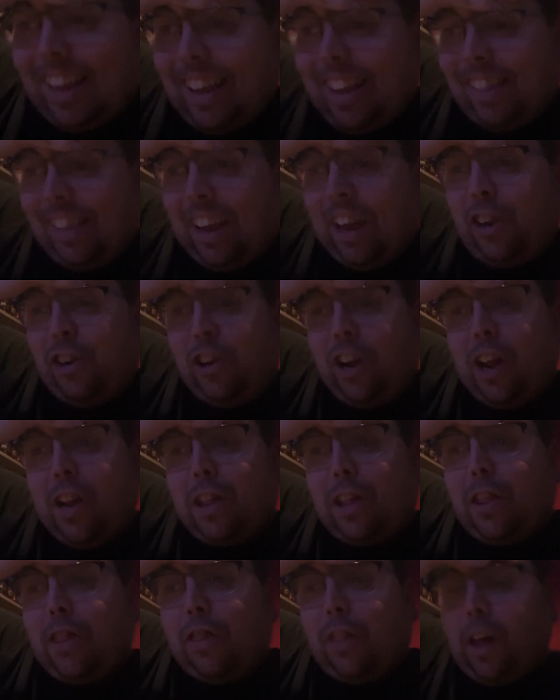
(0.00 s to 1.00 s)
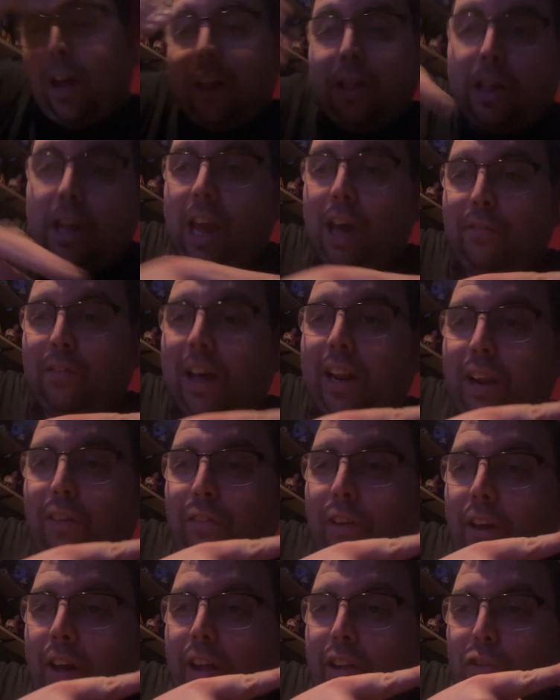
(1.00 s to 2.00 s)
This year's the 30th
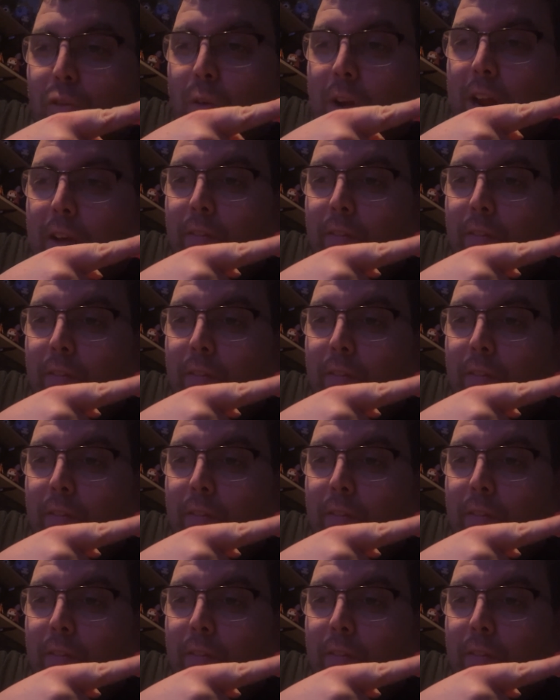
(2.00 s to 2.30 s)
anniversary